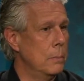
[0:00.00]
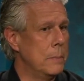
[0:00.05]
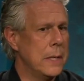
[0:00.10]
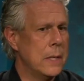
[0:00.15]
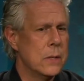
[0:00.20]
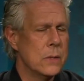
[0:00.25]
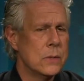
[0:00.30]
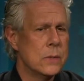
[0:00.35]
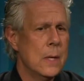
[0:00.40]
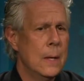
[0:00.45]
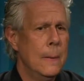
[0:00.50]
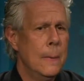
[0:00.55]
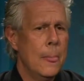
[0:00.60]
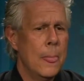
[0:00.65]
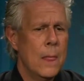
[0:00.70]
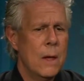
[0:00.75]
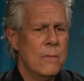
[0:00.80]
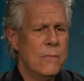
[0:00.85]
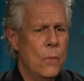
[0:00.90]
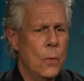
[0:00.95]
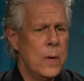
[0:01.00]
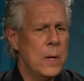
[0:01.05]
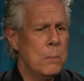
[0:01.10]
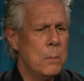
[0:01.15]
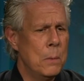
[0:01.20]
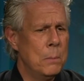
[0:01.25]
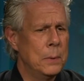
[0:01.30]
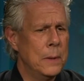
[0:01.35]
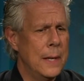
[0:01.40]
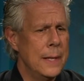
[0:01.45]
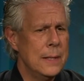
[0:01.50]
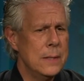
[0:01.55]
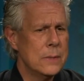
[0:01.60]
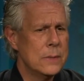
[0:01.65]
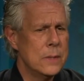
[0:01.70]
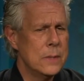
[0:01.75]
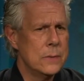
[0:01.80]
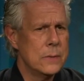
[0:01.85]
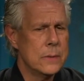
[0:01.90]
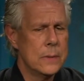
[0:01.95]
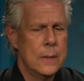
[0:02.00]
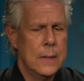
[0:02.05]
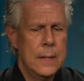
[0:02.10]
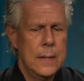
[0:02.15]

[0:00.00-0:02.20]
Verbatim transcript: Because avoidable blindness is